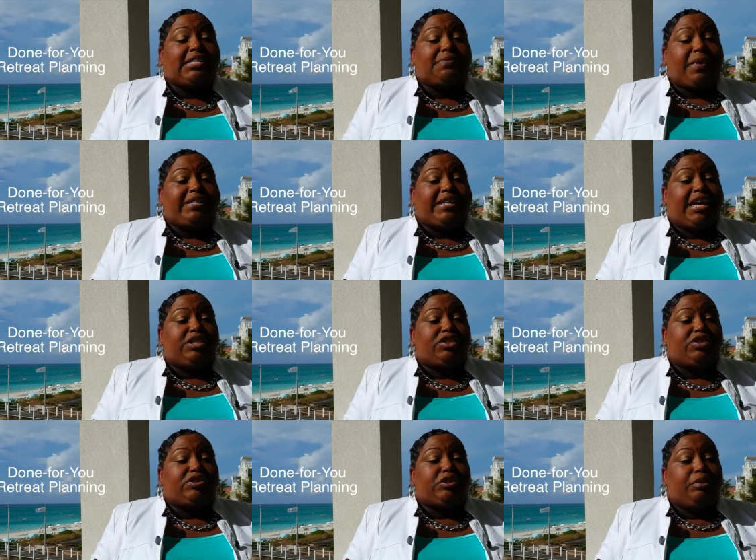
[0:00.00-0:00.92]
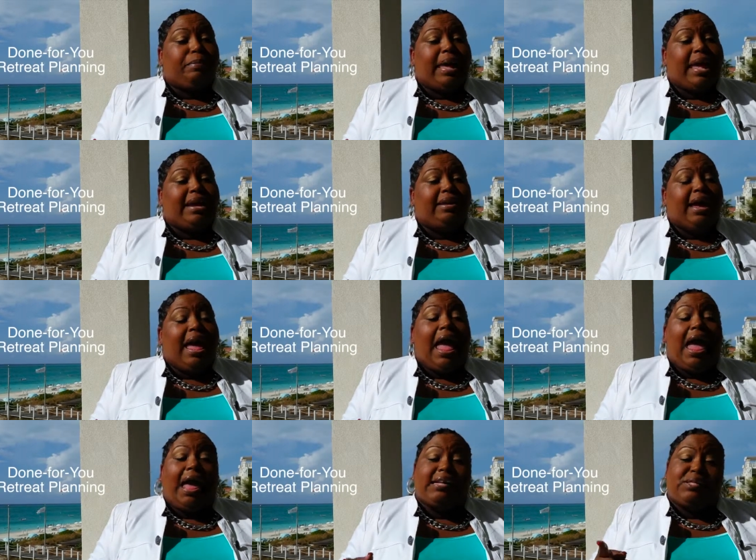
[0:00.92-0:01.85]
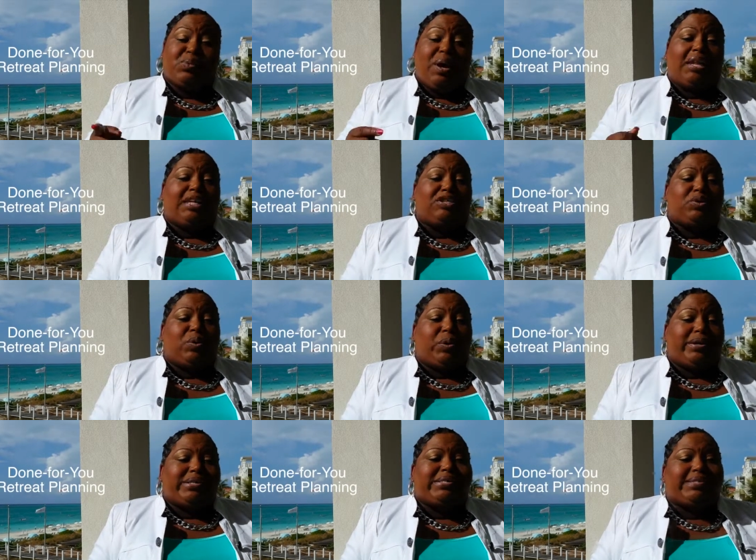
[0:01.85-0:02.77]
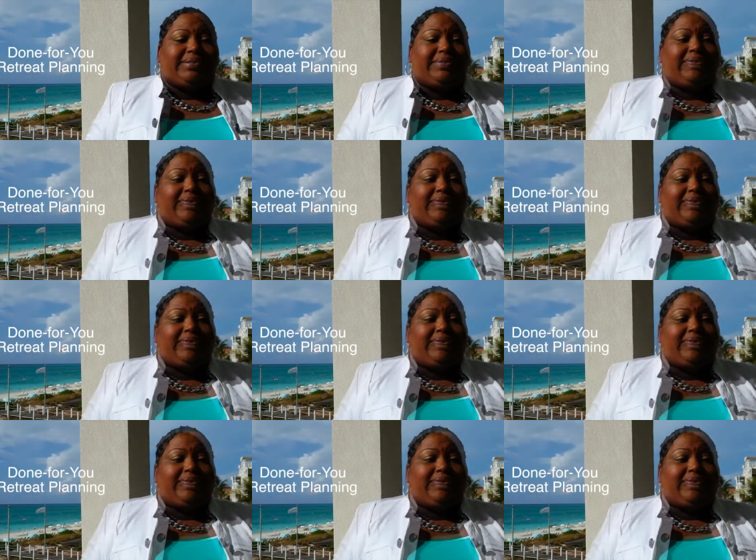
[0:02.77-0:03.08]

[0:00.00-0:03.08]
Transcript: expectations are met as well as yours.